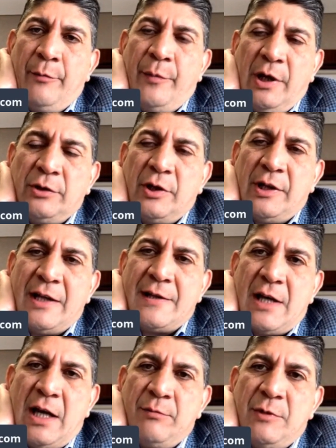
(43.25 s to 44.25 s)
Built on that
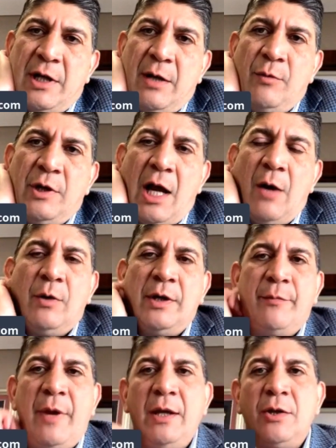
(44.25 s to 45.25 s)
same dream, we now want
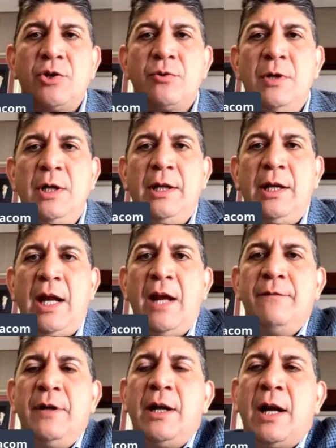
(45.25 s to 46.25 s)
to make sure that
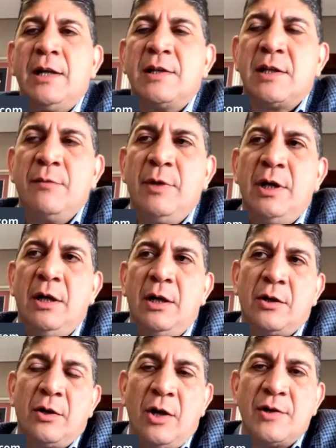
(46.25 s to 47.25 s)
every customer
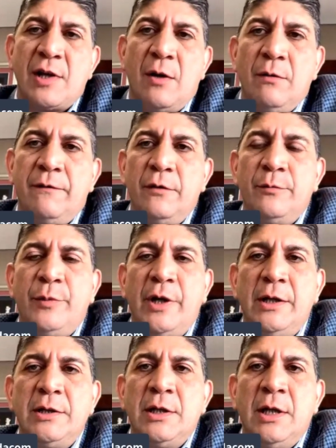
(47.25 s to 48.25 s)
across our
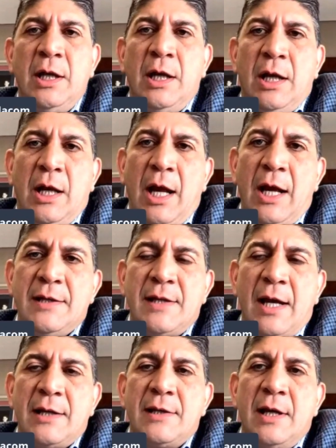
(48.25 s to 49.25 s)
footprint has
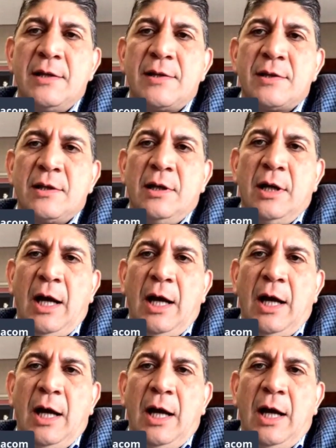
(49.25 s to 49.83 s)
access